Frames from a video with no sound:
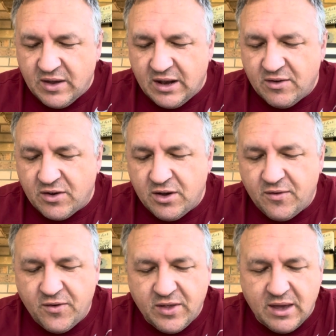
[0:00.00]
it is good
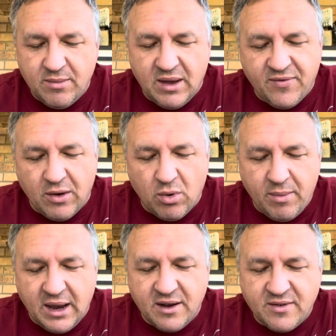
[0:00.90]
for them if they
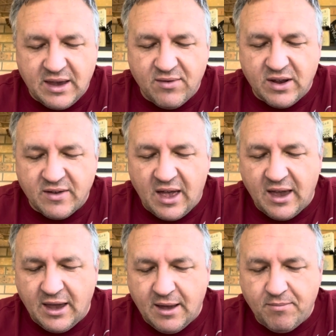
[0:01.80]
remain as even as I
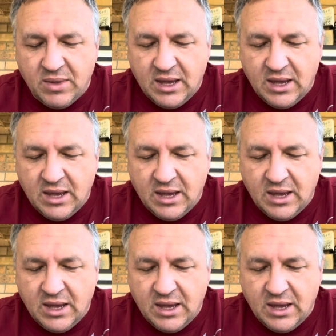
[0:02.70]
am.